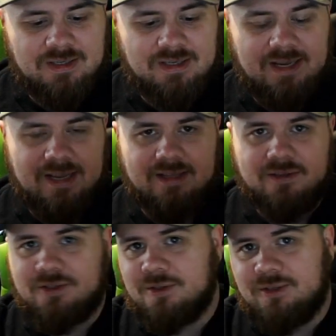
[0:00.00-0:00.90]
and
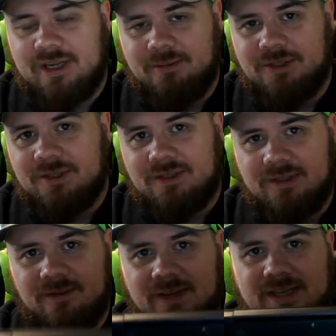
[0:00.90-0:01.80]
there's no damage to the
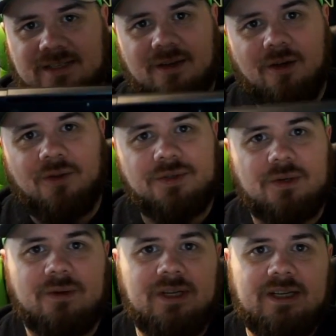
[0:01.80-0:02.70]
device at all.
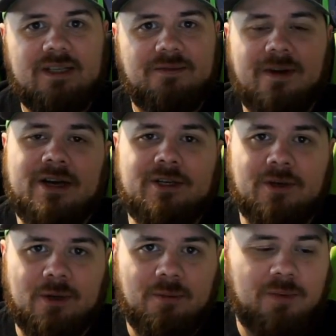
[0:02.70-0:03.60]
So it is very
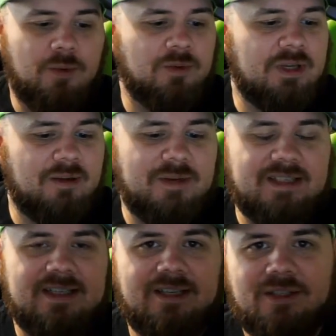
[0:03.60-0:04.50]
durable. Now, I'm not
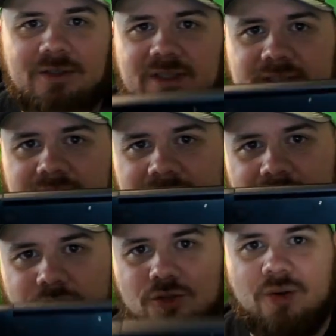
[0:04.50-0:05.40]
saying you could sit there
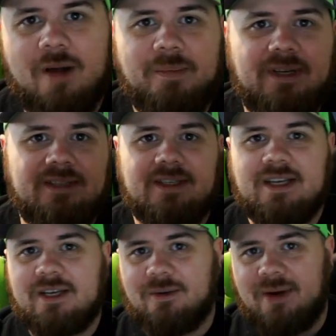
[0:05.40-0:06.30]
and drop it and
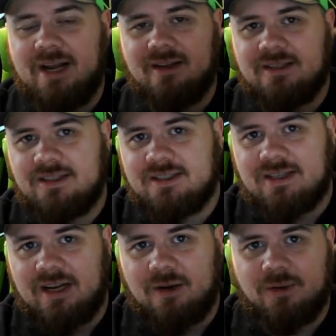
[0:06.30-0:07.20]
kick it around and it's
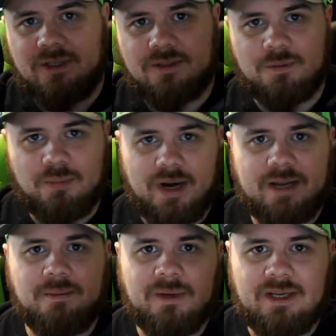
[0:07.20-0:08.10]
not going to
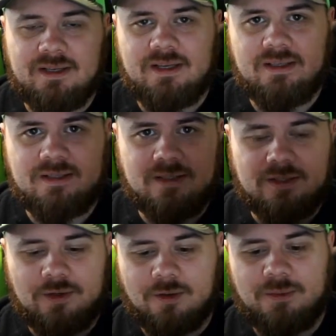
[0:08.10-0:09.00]
break, but it is as
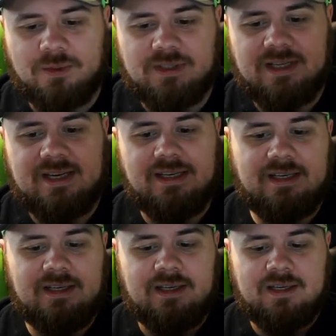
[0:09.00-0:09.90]
durable as
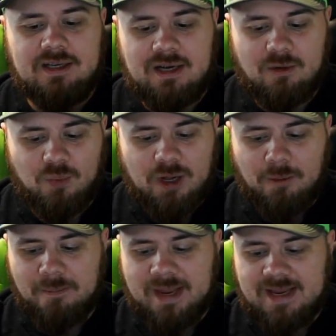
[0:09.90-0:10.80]
any
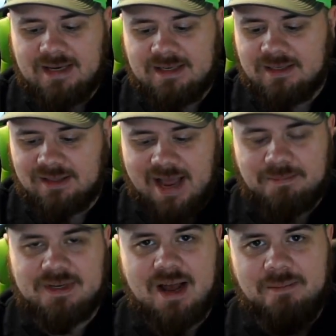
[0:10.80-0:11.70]
well-made
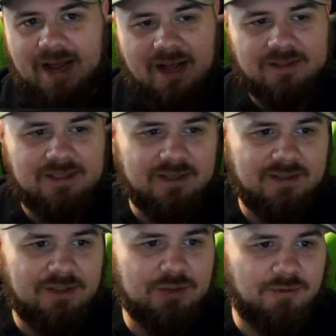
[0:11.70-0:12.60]
laptop out there
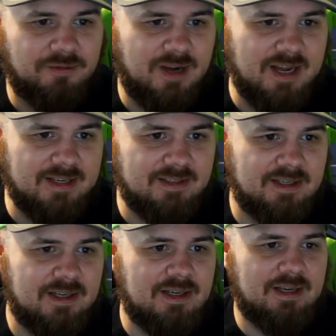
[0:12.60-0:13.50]
that you'll find.
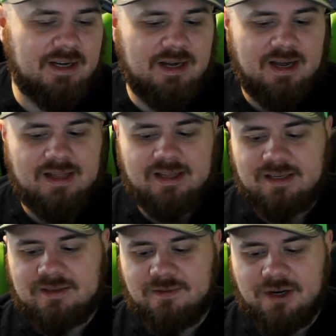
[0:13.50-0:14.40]
I think
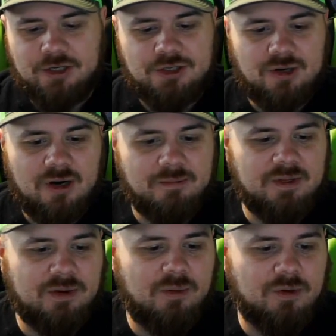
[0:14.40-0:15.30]
it's very sharp.
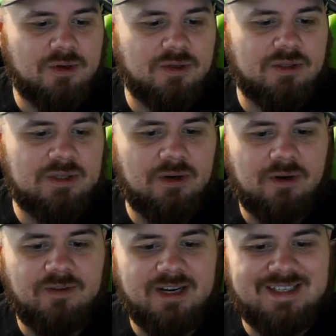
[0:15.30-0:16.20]
The corners
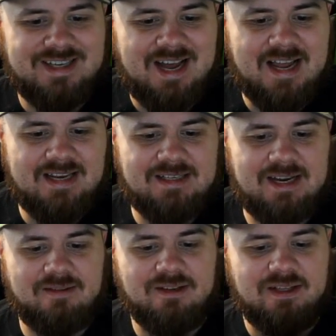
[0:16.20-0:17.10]
are very tight.
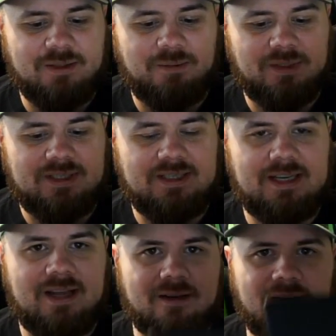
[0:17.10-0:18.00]
Everything's put
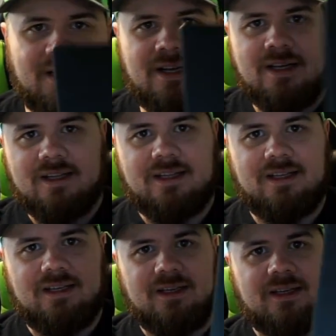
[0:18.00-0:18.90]
together.
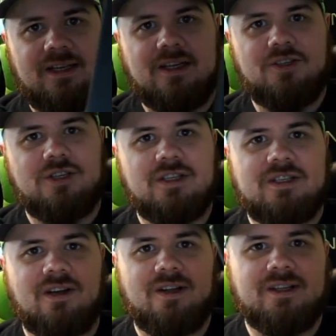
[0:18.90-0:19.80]
The
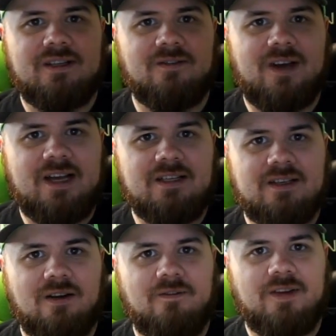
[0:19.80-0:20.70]
hinges on the
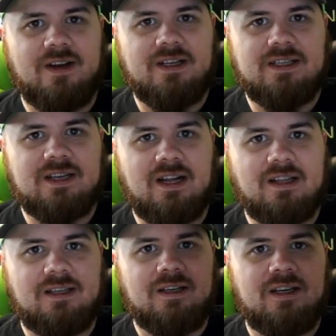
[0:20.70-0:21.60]
device are very
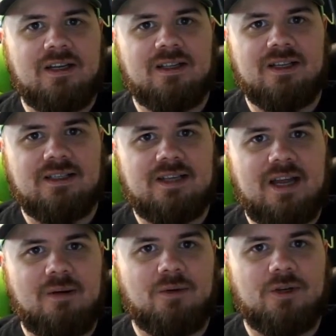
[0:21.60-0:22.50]
solid. They
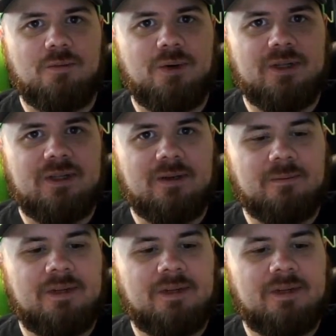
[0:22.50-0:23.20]
stay where you put them.